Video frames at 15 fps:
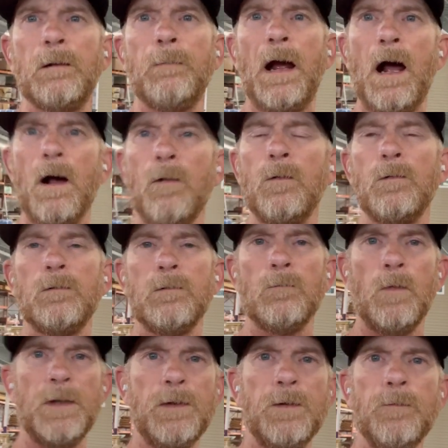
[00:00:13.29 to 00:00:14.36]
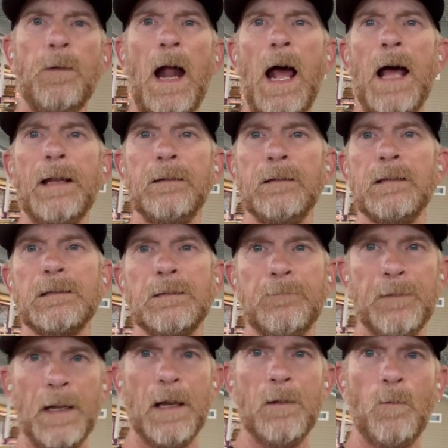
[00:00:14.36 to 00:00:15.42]
about when you ride in this
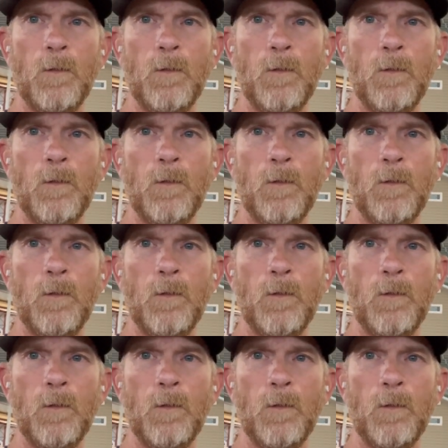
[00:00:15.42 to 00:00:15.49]
event.